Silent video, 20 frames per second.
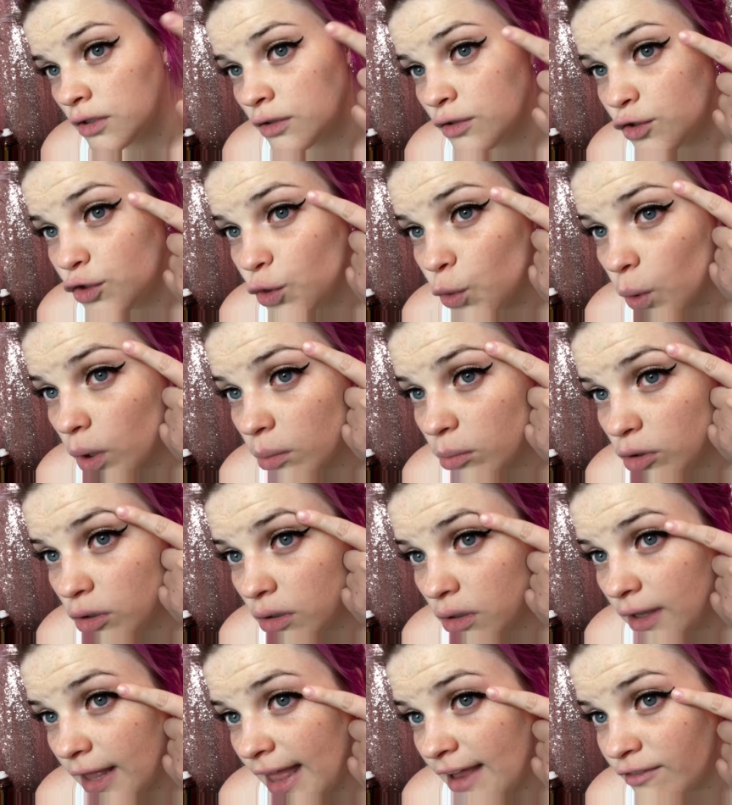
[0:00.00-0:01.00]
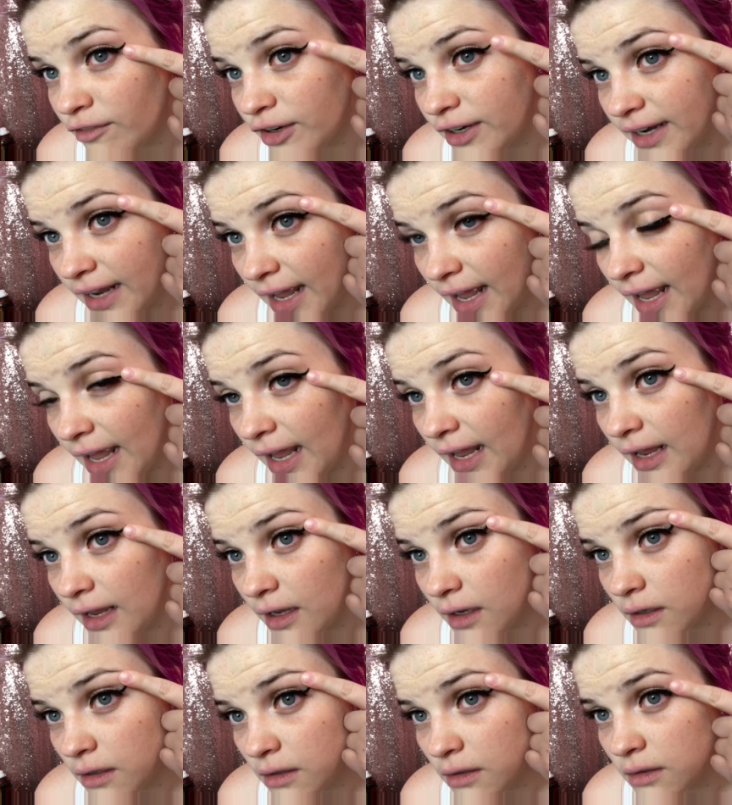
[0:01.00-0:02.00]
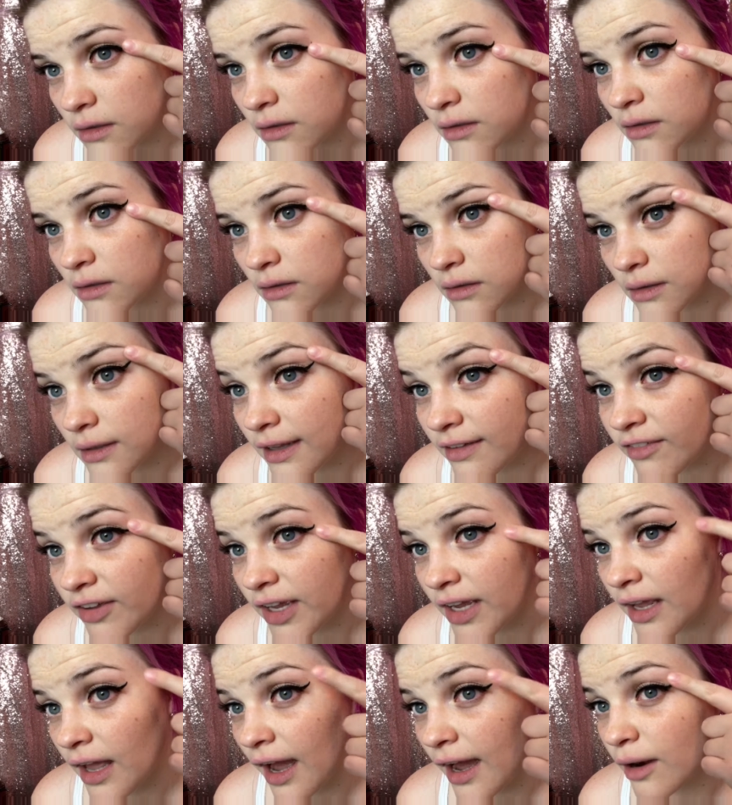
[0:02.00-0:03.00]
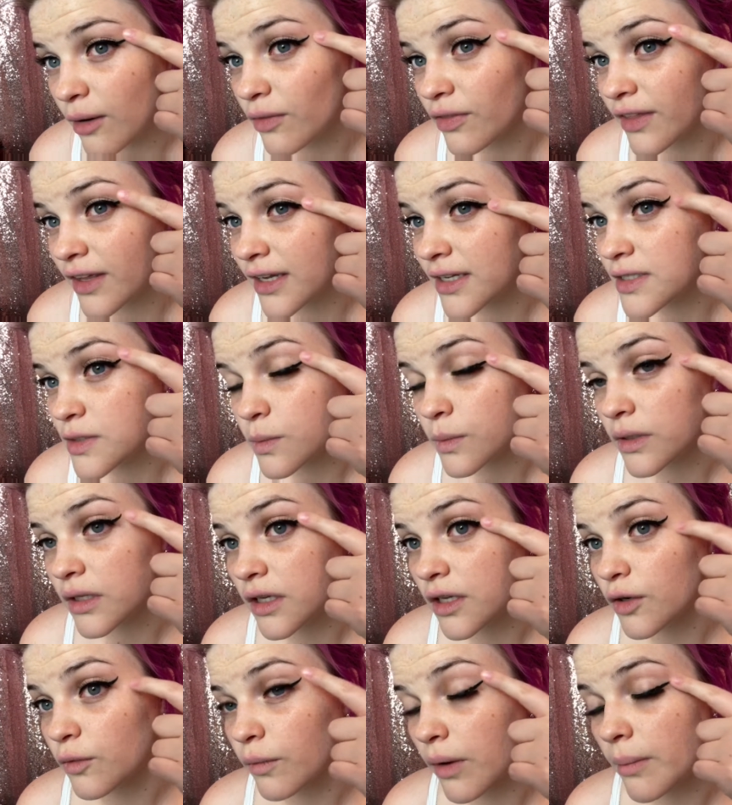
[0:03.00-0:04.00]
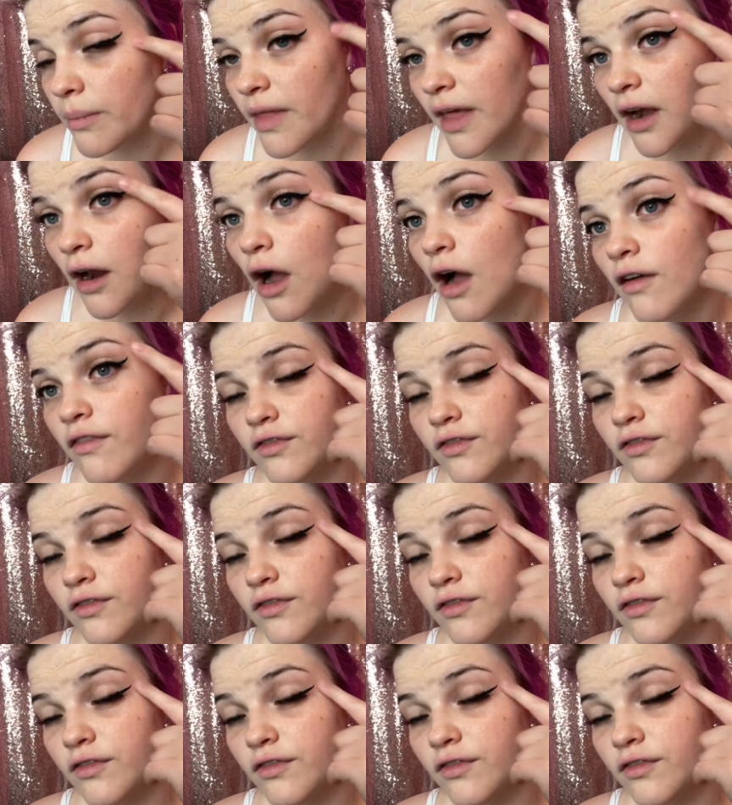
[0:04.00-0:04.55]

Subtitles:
Normal, everyday living, I don't think is really gonna rub that off,